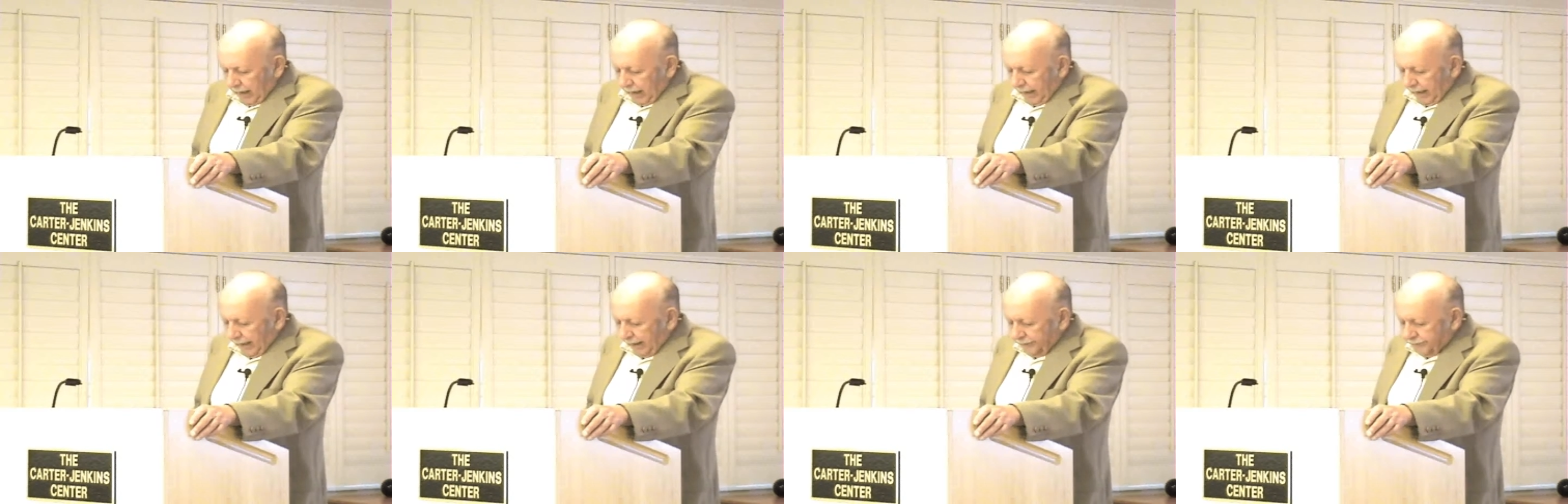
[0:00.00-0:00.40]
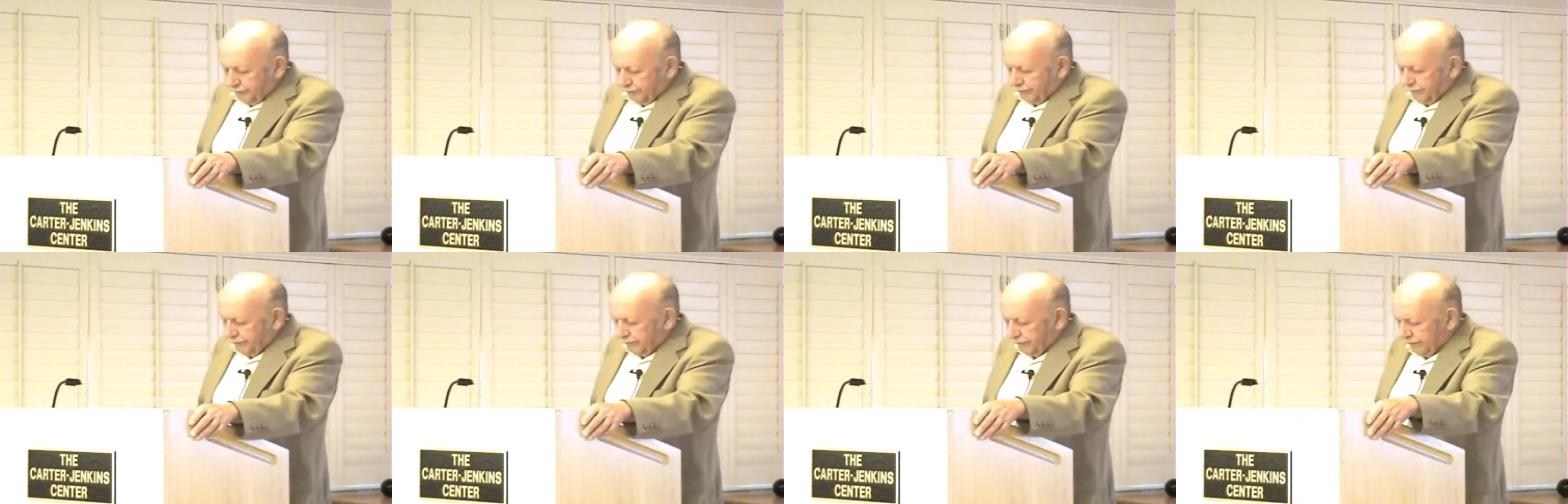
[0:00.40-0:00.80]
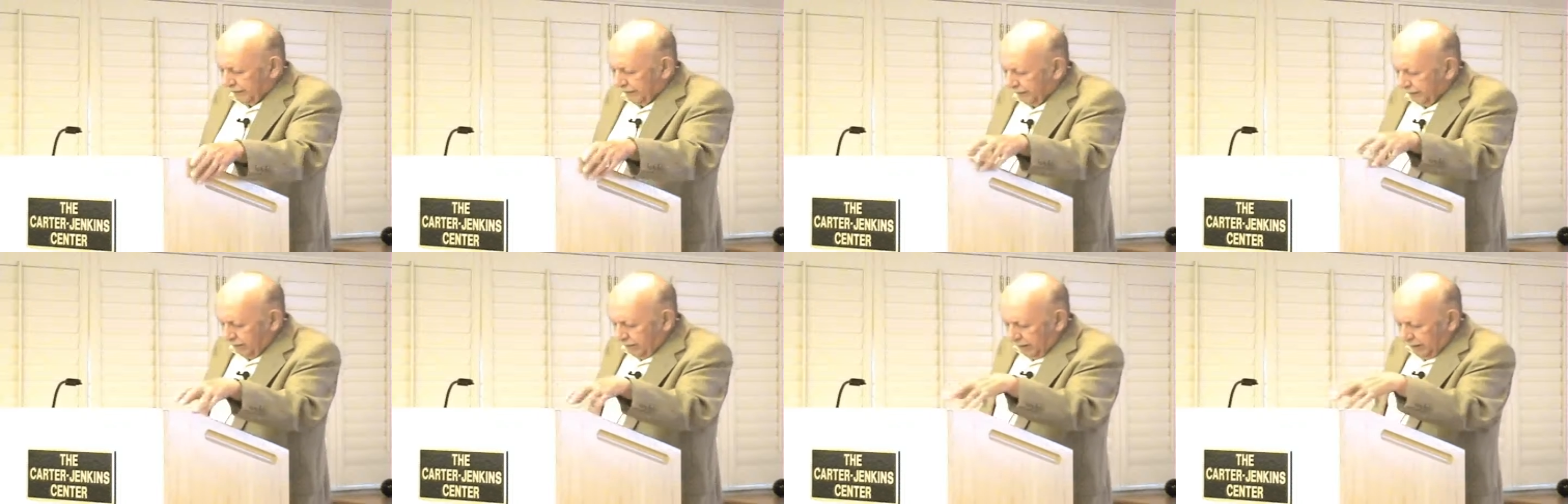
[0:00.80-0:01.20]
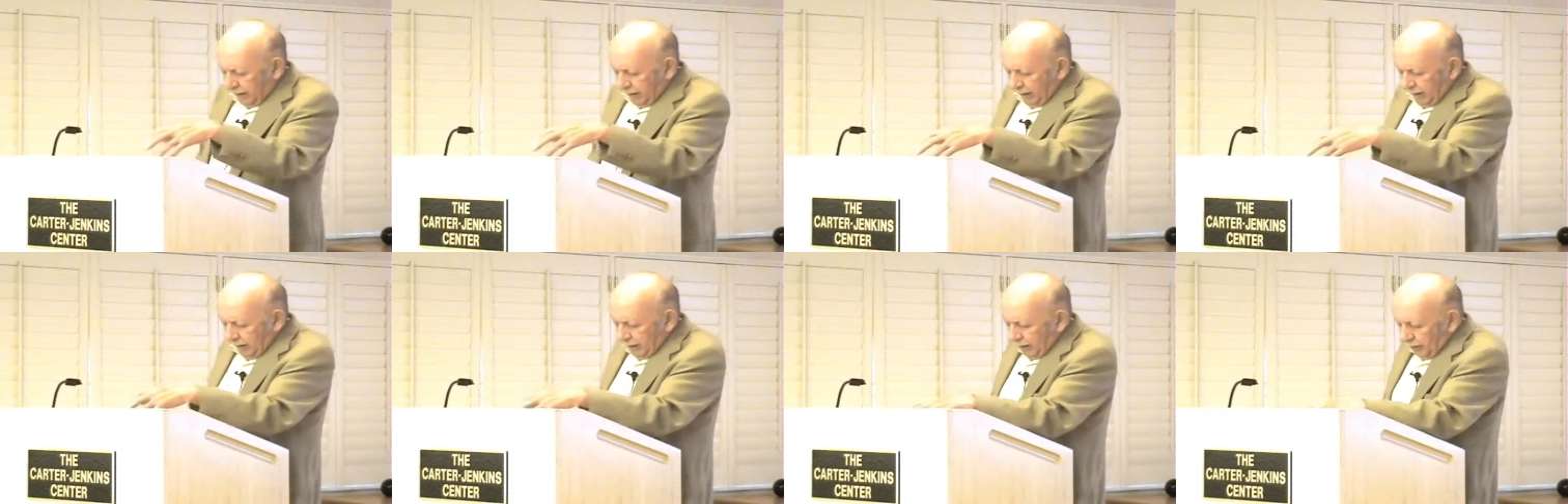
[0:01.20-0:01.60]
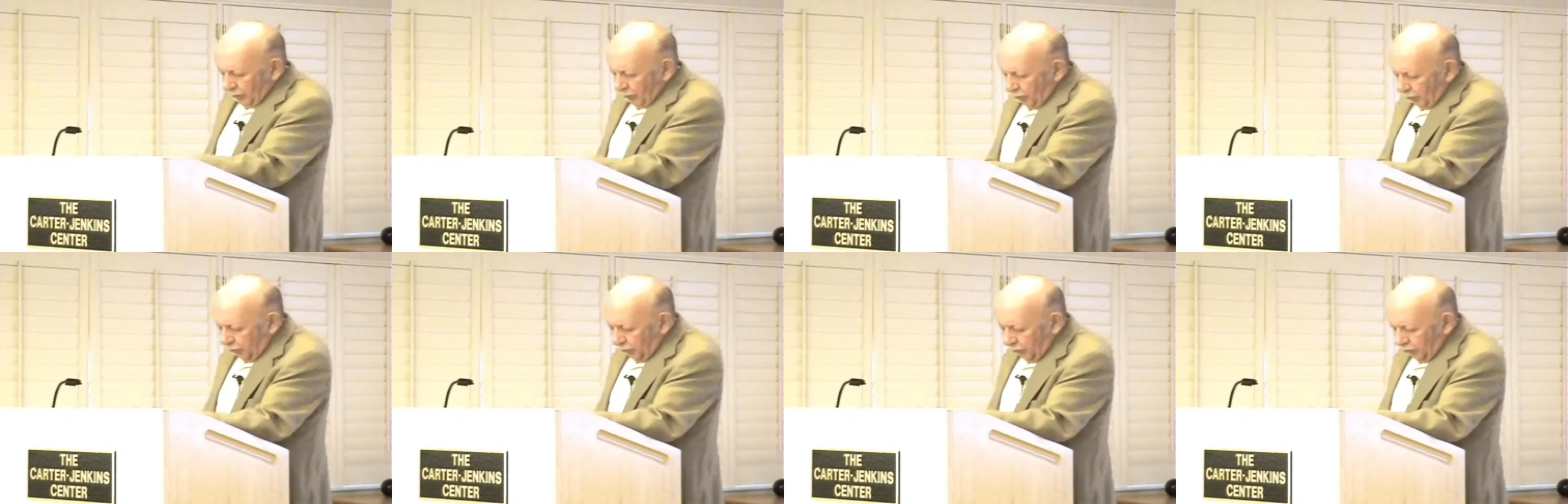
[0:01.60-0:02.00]
As
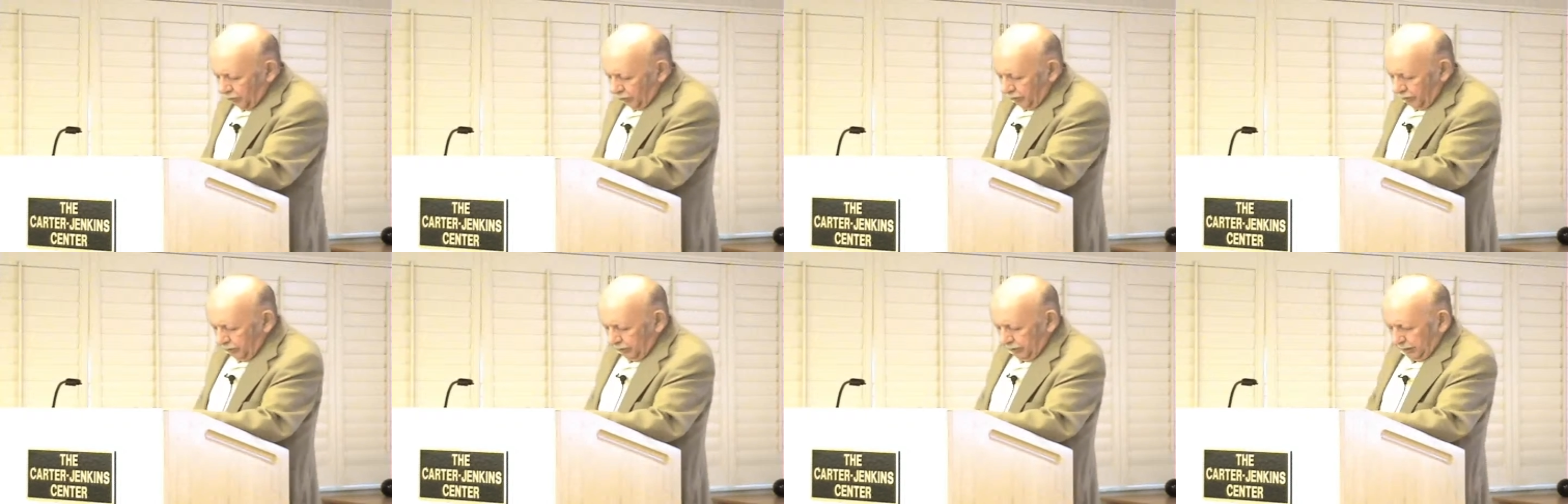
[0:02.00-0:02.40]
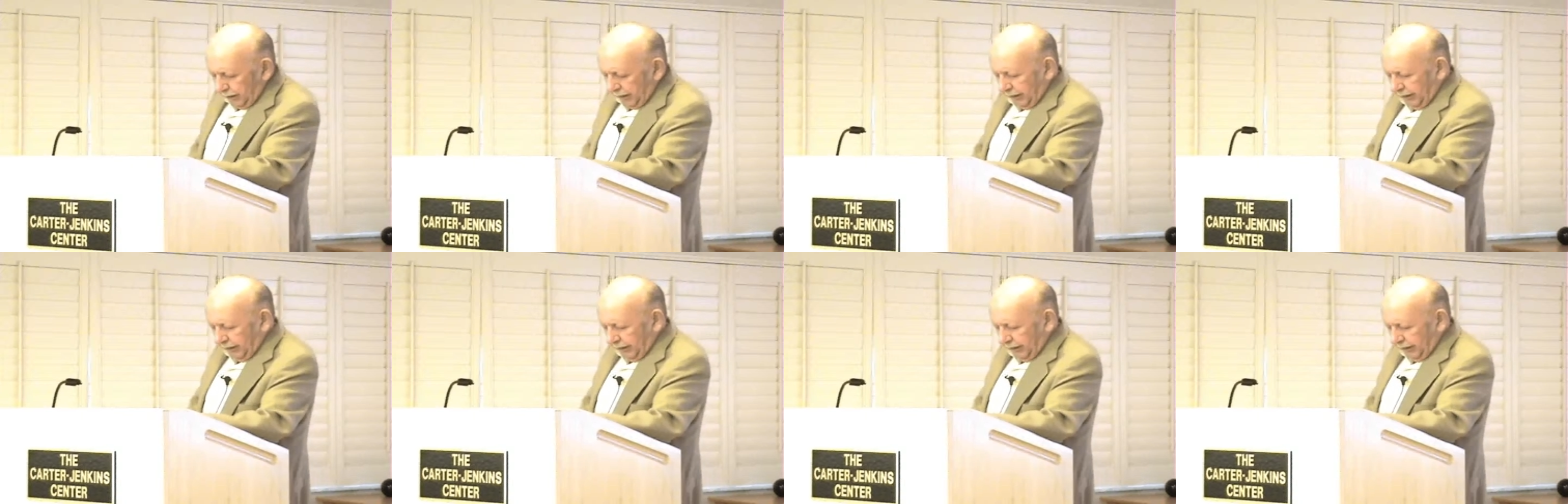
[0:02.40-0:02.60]
long